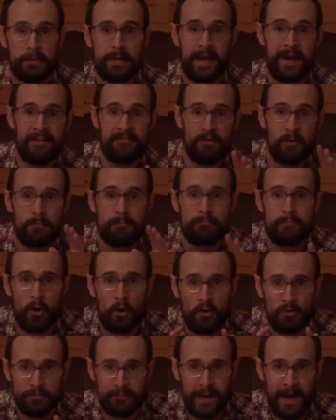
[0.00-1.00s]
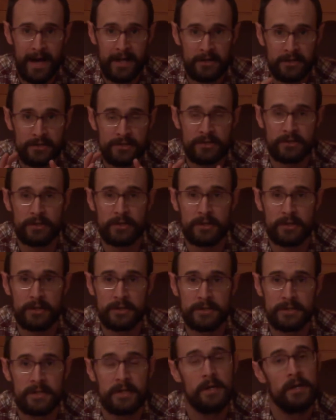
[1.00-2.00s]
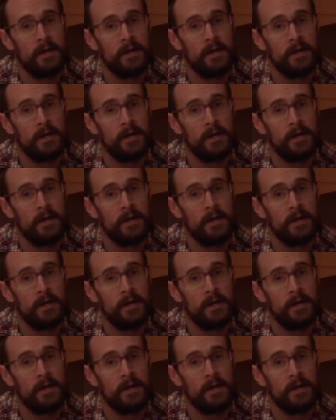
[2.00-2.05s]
we have both patterns learned,